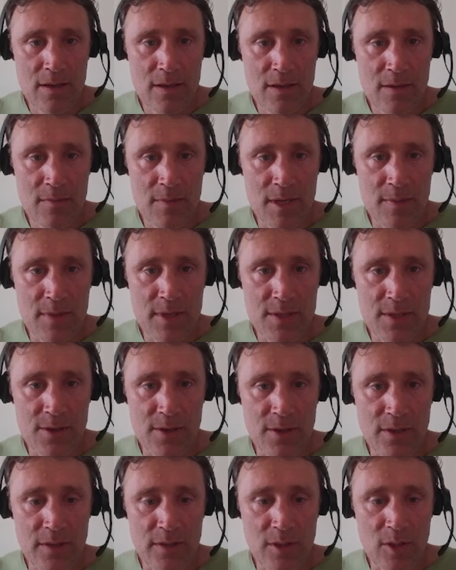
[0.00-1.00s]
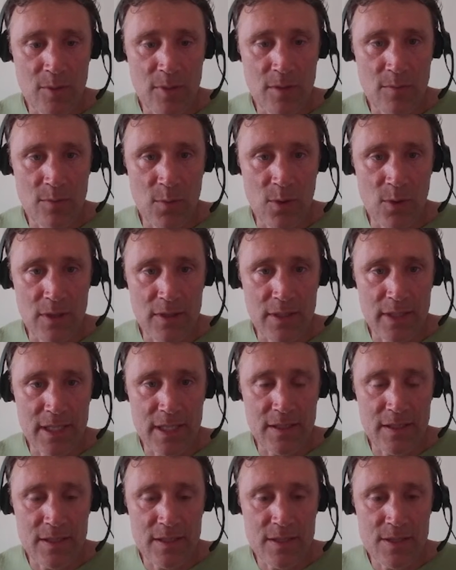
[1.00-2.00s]
Maybe turn a little bit more,
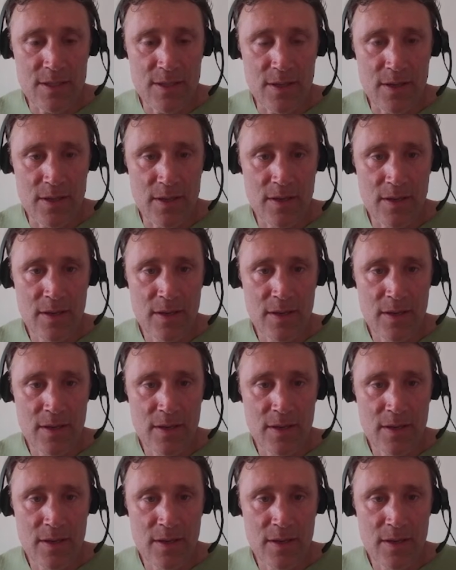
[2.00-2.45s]
leading this turn.